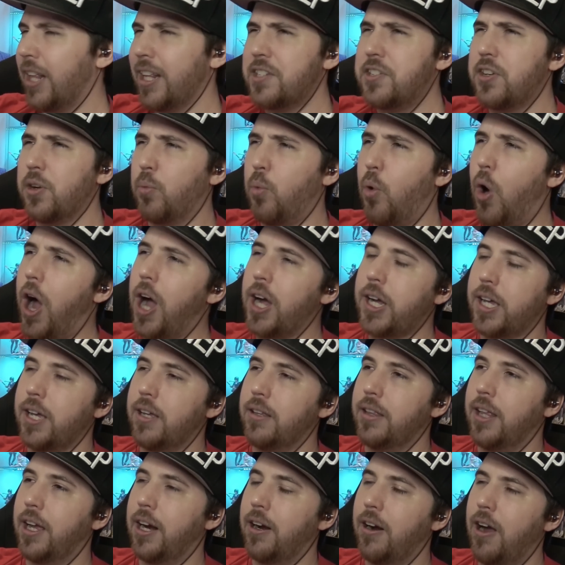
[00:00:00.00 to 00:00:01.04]
Unless you're
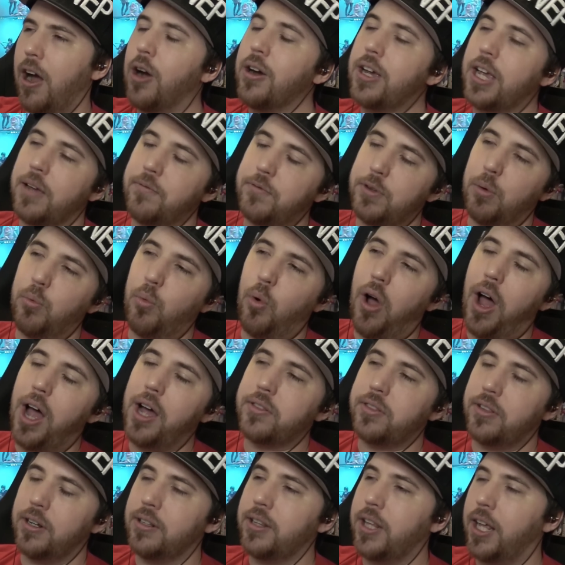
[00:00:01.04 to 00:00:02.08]
walking there. Okay, if you
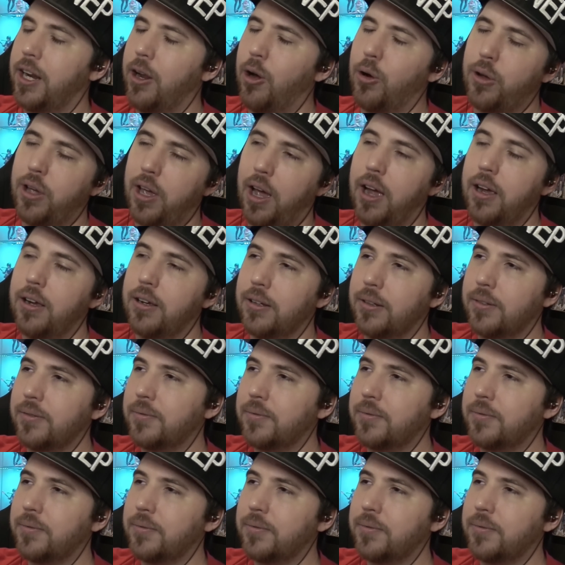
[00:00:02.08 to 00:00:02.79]
walk there, then okay.